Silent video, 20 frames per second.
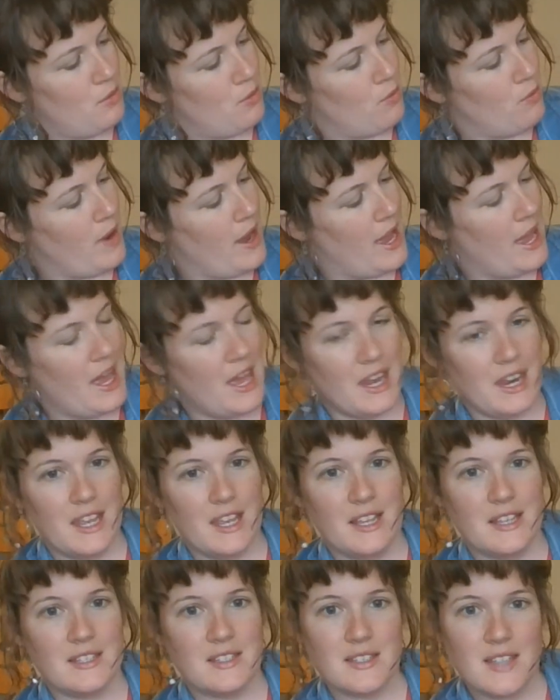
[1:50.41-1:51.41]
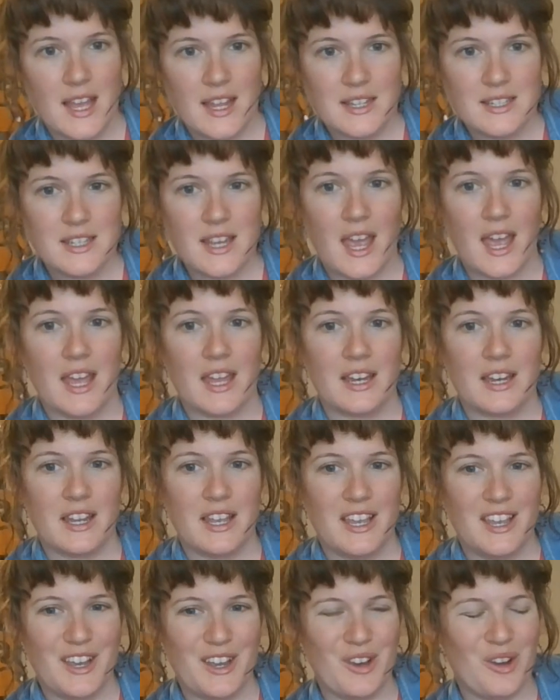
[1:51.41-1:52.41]
Ready, set, and
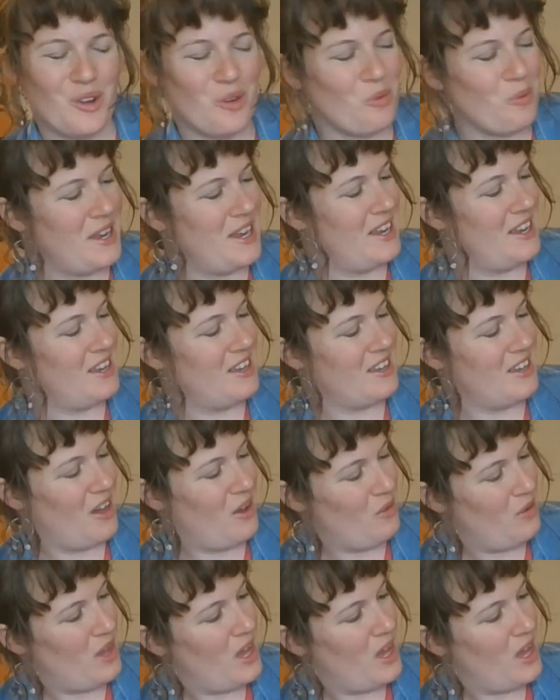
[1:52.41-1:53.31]
here we go.